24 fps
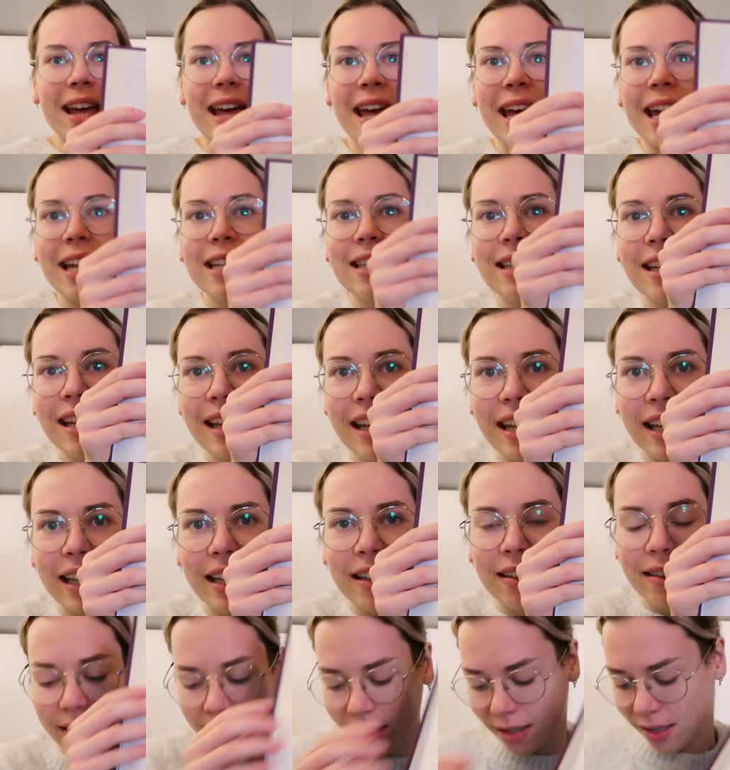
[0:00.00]

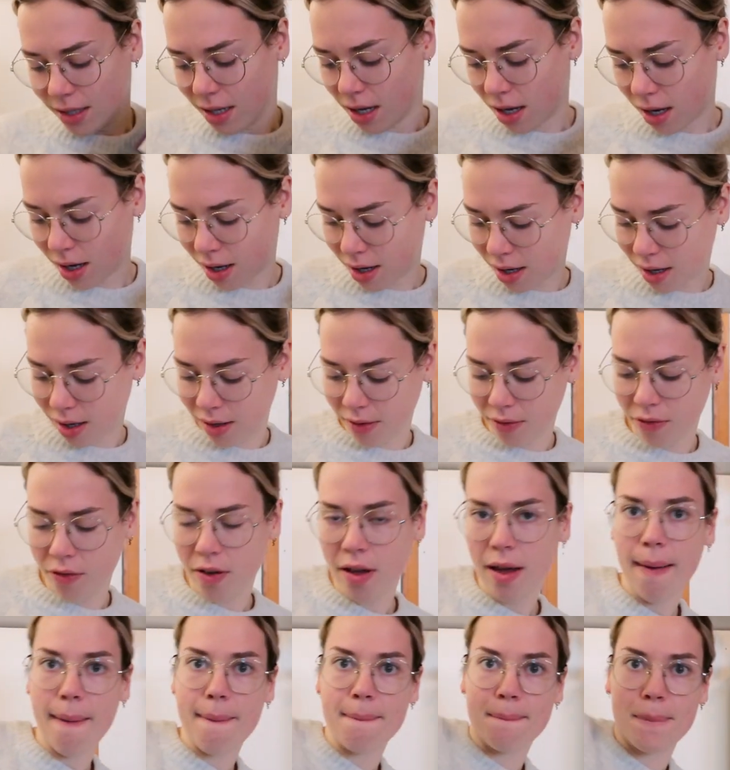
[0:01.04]
18 of
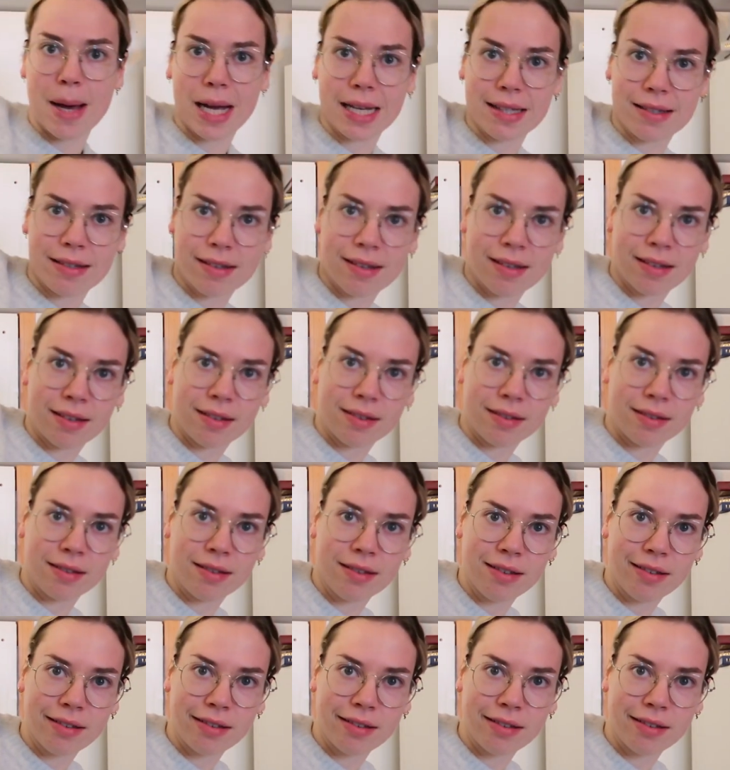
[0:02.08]
Mexican